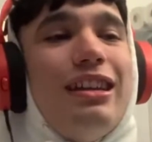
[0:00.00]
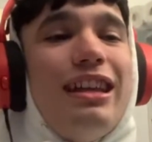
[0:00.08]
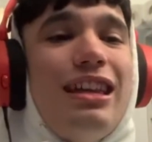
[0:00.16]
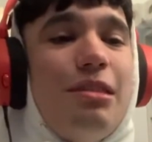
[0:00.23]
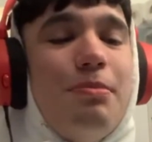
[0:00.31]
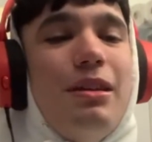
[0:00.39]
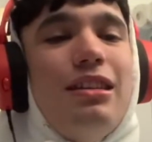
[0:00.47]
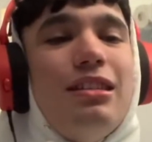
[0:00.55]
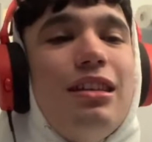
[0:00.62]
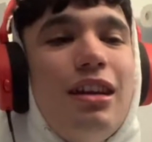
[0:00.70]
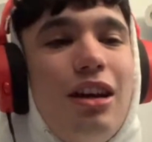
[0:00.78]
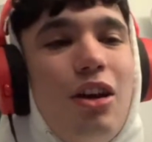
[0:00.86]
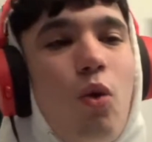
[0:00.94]
Get in the bin.
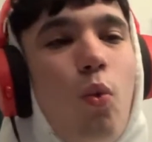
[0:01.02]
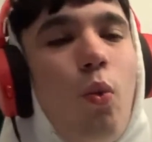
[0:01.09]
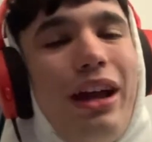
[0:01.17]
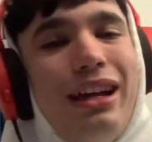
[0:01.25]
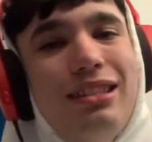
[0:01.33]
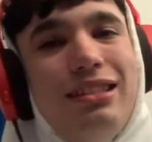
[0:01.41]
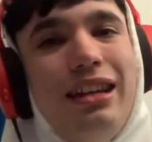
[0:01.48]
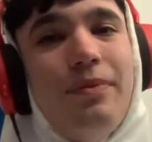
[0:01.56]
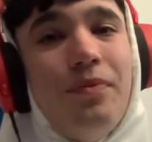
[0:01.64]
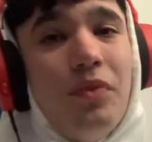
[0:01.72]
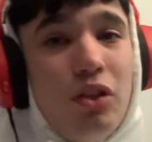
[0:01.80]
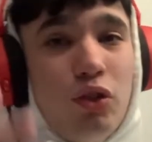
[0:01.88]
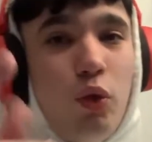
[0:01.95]
Wank stain.
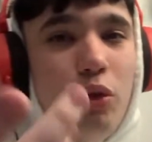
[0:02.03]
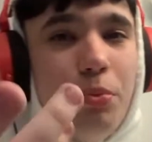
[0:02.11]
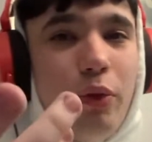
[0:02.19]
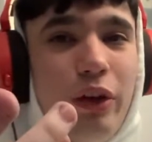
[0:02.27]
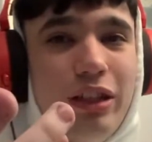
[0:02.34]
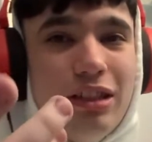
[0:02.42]
To all the boys,